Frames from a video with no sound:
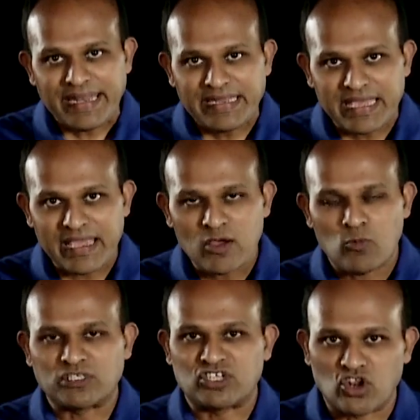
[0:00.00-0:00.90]
ETA
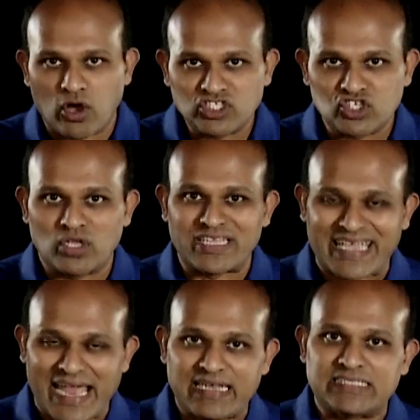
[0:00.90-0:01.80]
was launched on the
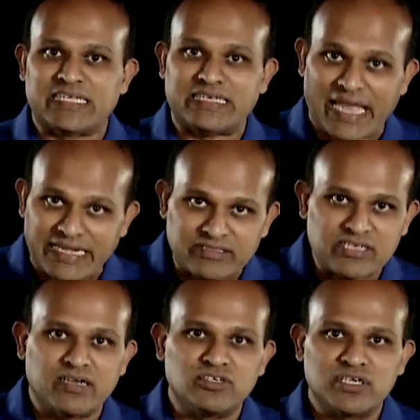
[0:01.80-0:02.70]
Catalyst
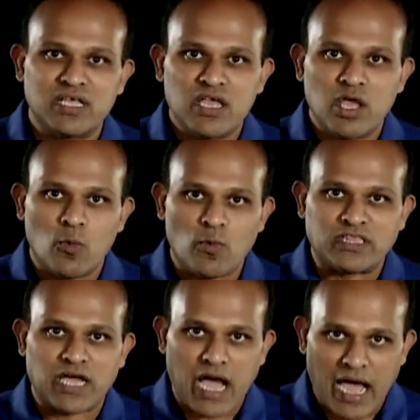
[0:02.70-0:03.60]
9300
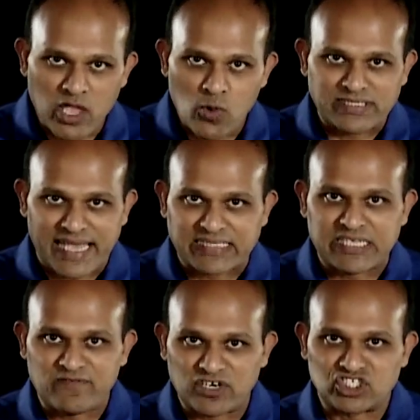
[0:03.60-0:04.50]
with iOS
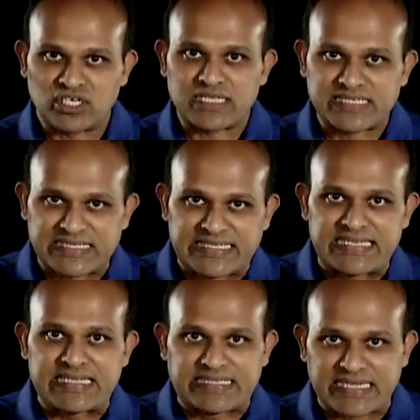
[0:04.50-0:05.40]
XE version
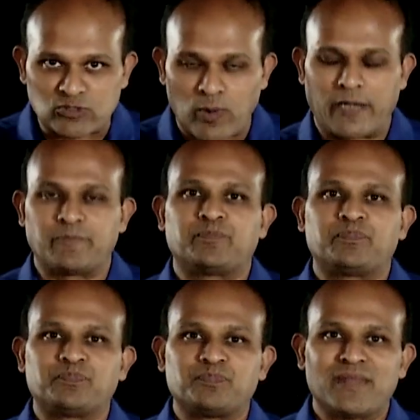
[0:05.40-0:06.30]
16.6.1.
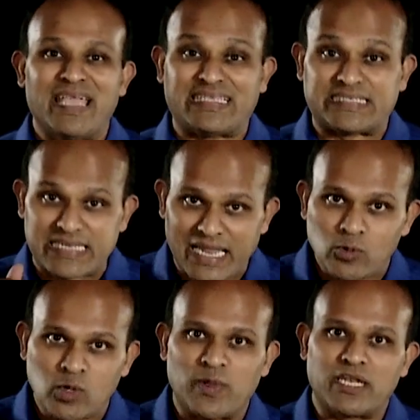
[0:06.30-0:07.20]
It's
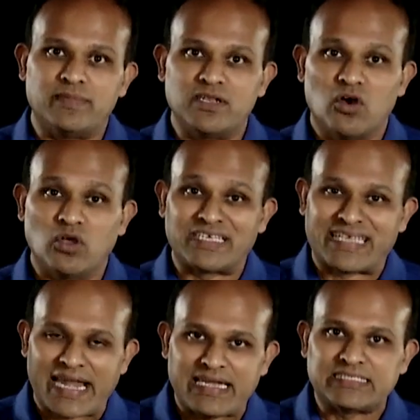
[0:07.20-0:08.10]
now available on the
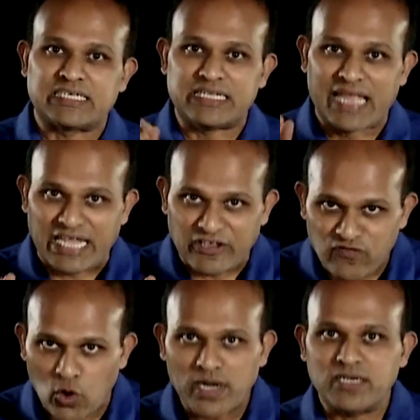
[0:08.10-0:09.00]
Catalyst
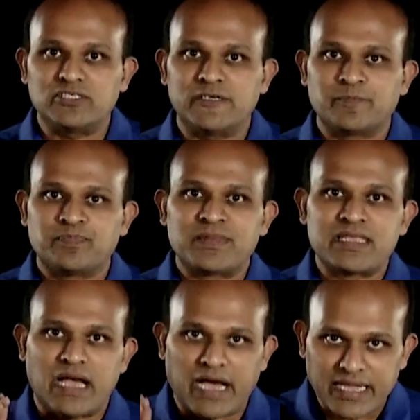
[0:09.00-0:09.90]
9400,
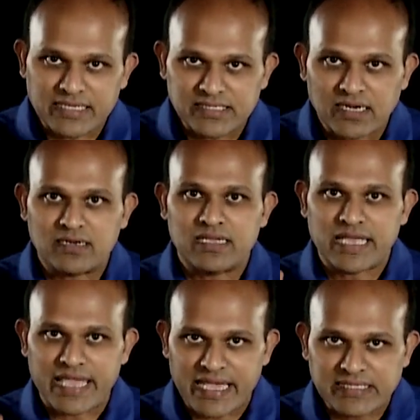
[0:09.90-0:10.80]
ISR,
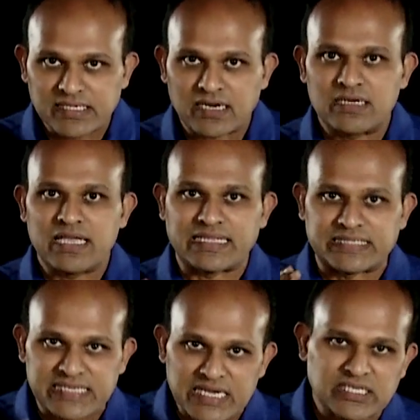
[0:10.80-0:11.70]
ASR, and
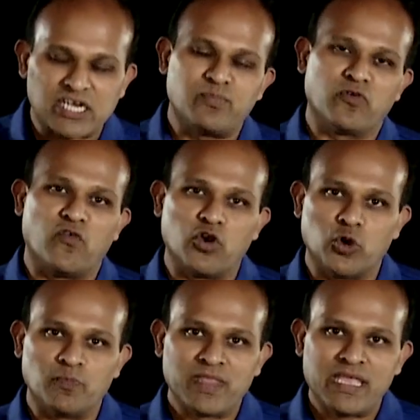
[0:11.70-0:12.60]
CSR
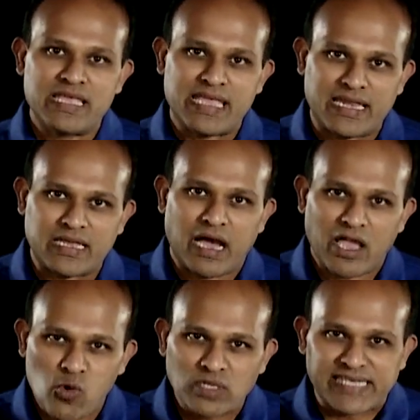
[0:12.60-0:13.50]
portfolio in
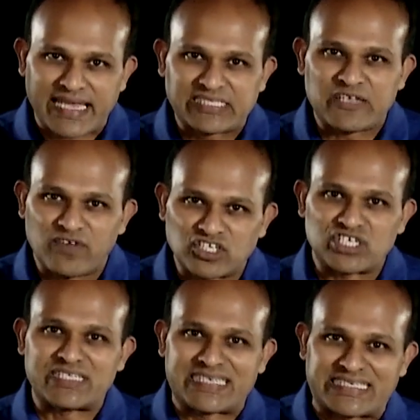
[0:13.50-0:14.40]
iOS XE
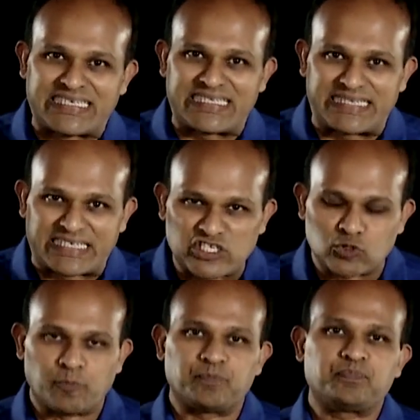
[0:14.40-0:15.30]
version 16.6.2.